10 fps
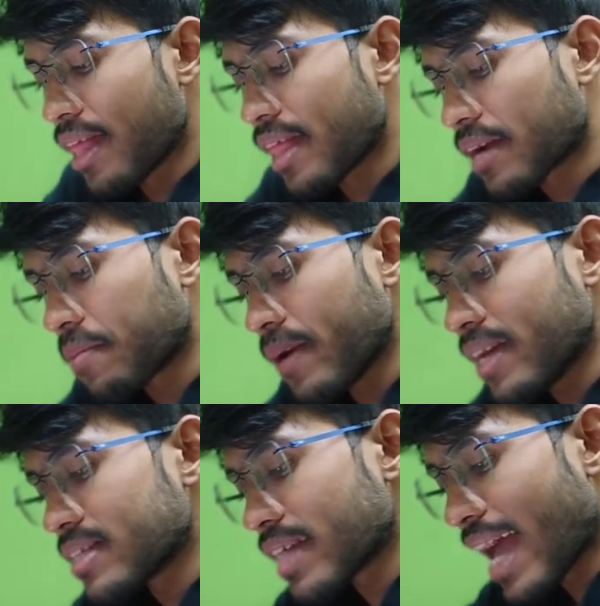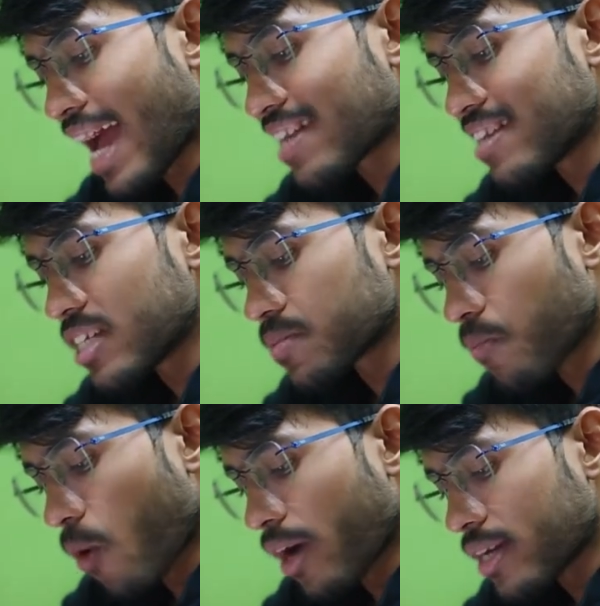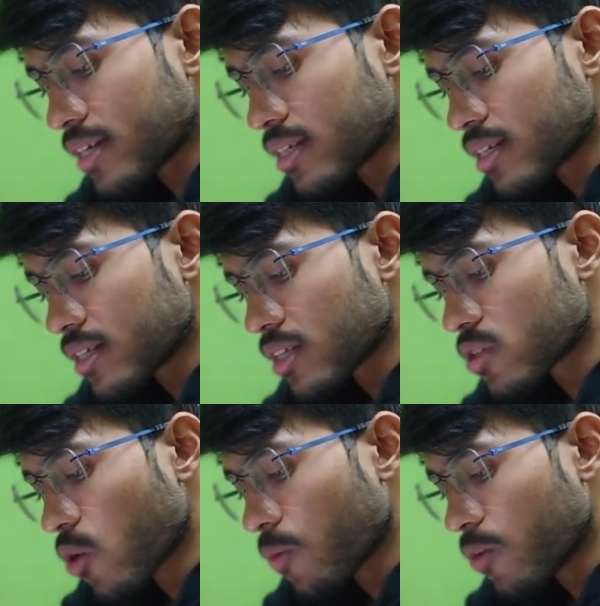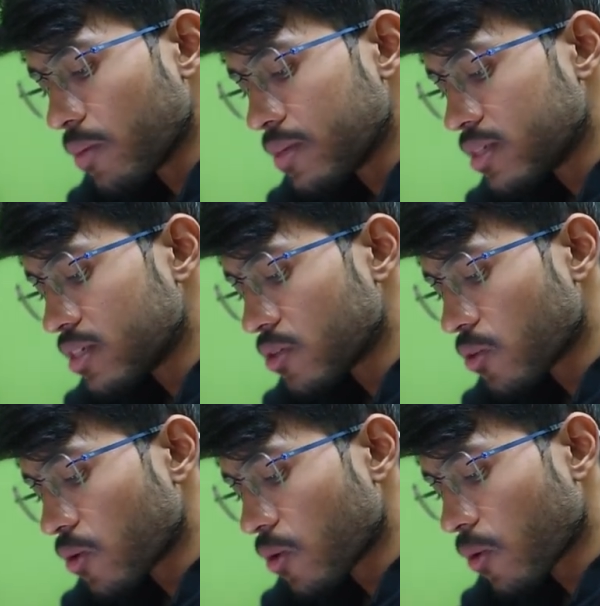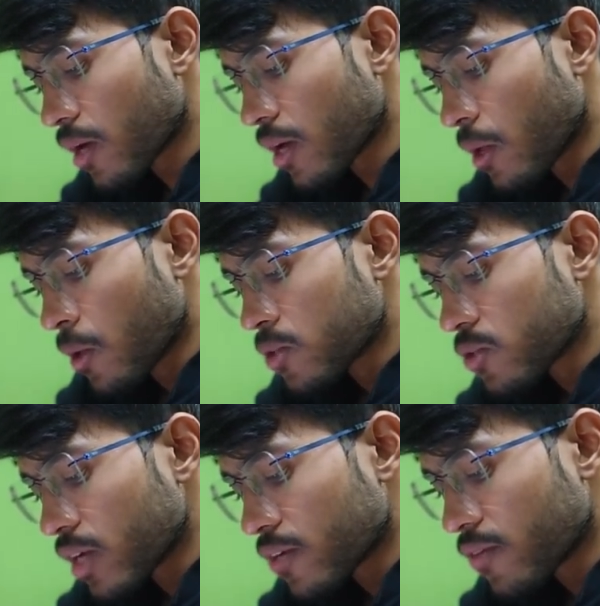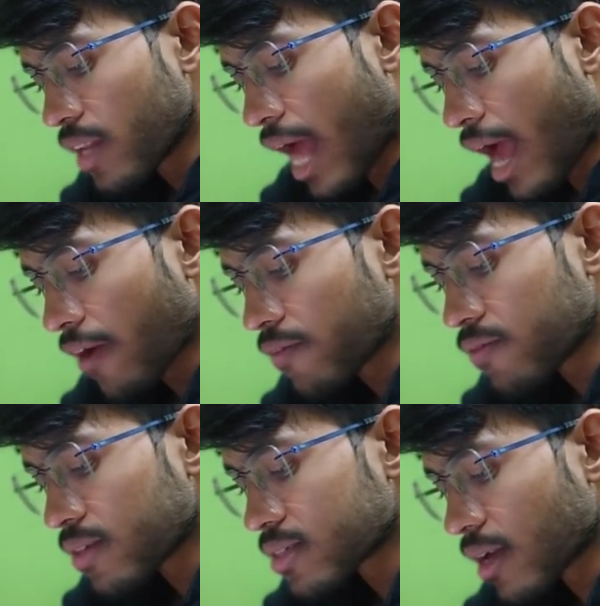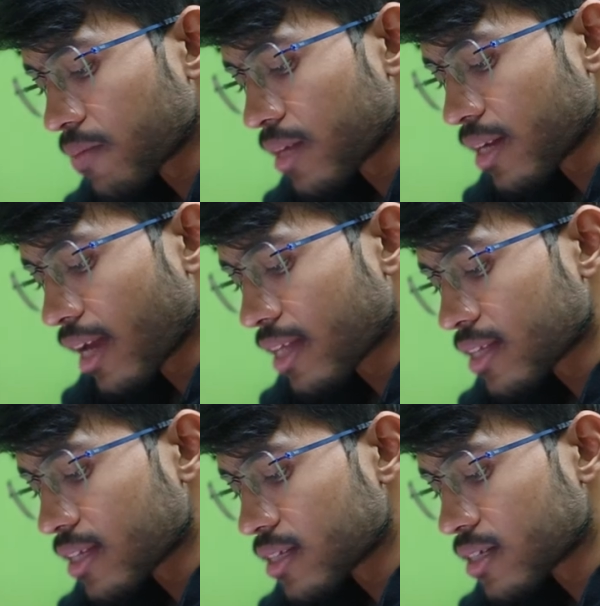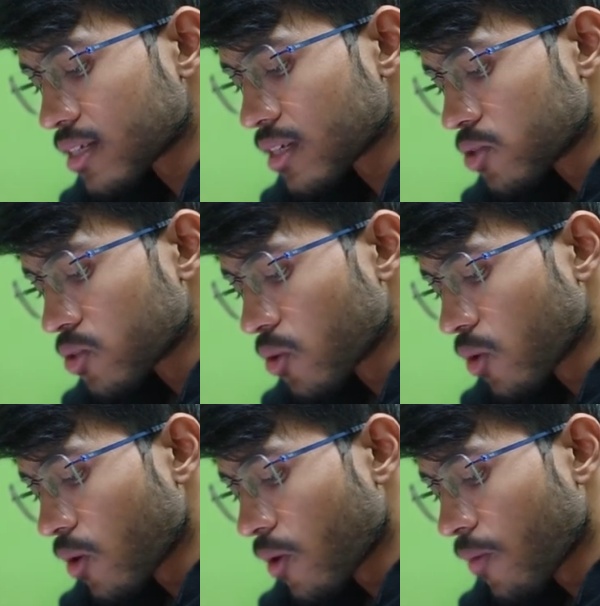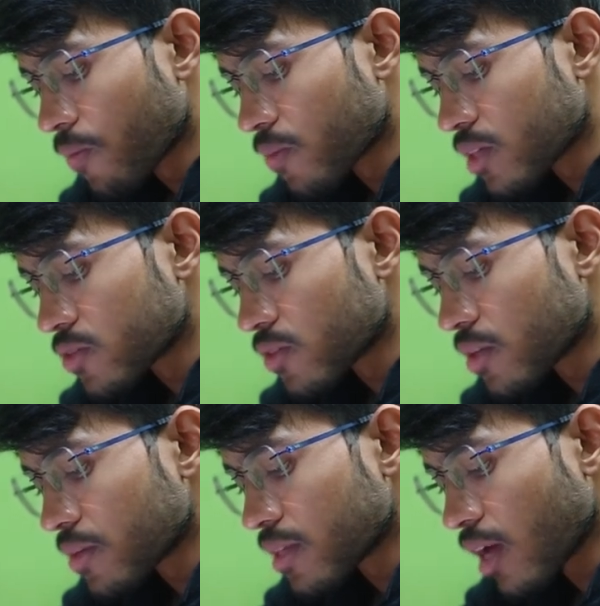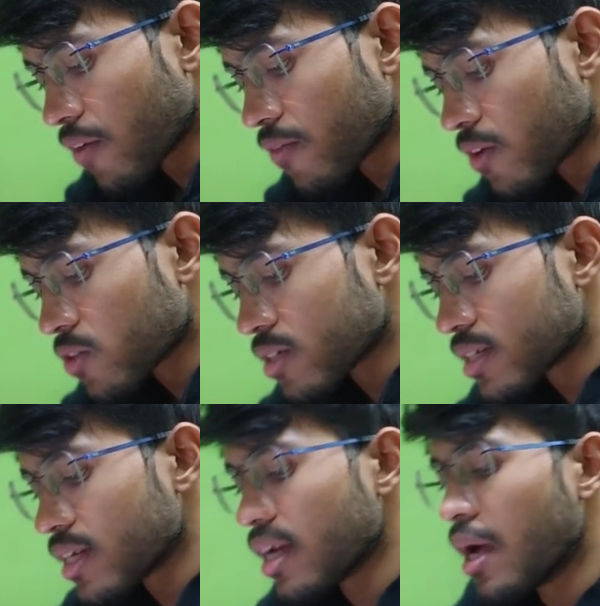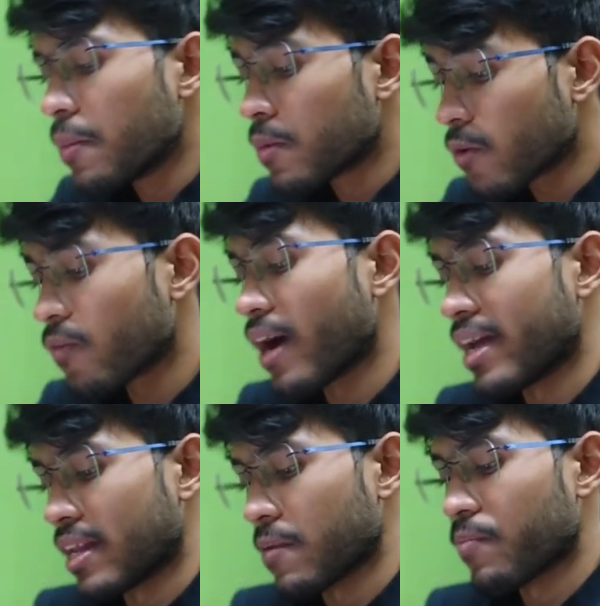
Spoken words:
That means at this point, the slope will be 0. Okay. So it will have something like this. So this will be the velocity profile.